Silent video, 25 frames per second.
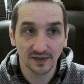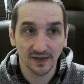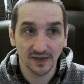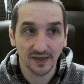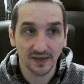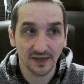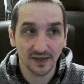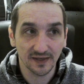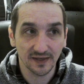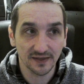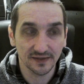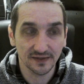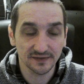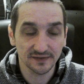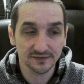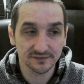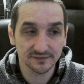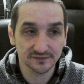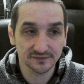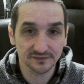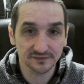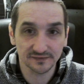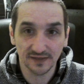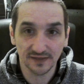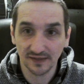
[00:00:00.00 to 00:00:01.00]
and
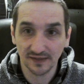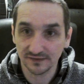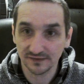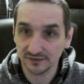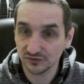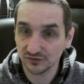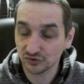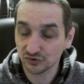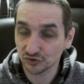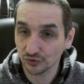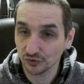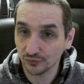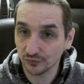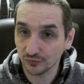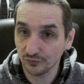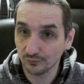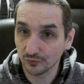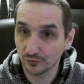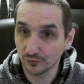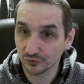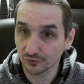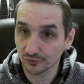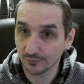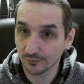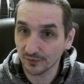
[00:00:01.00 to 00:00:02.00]
that is showing
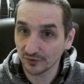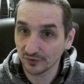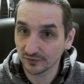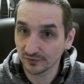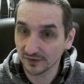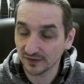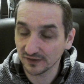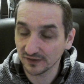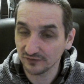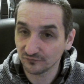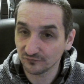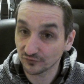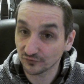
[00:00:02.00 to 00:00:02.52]
Book Repair Online from